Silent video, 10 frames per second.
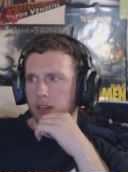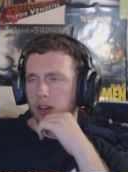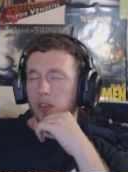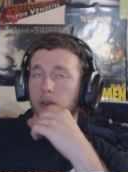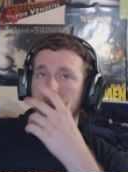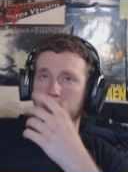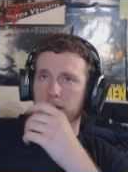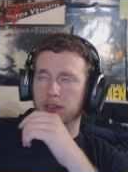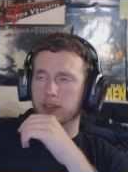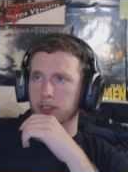Uh, although I do
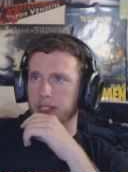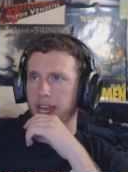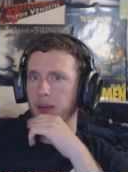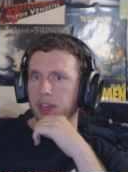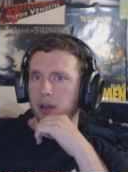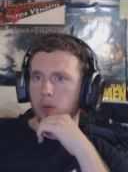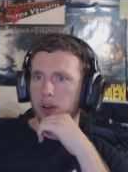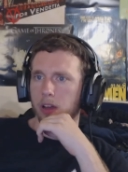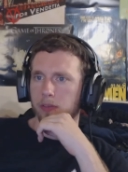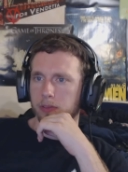need to cap that
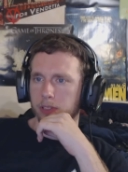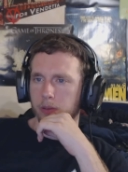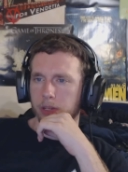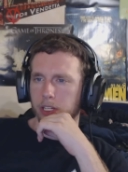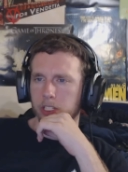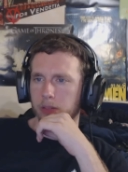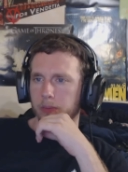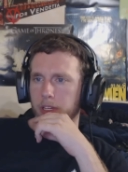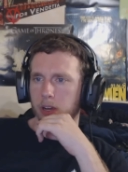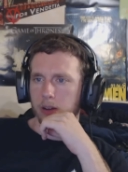one off really quick,
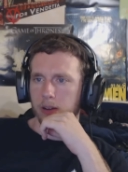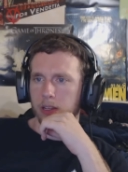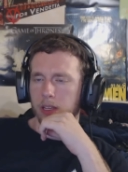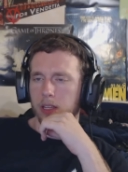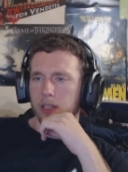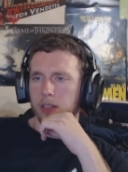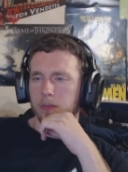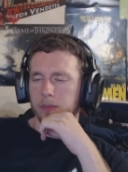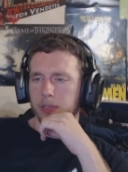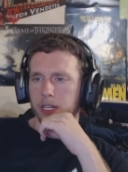shouldn't be hard.
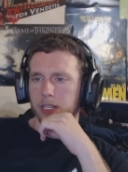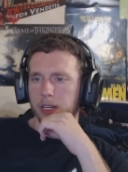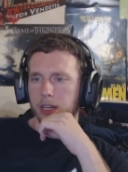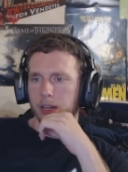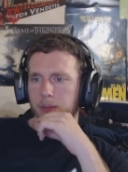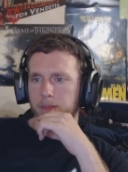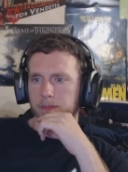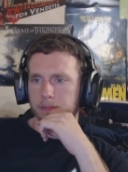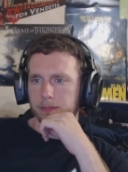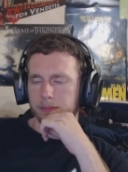But um,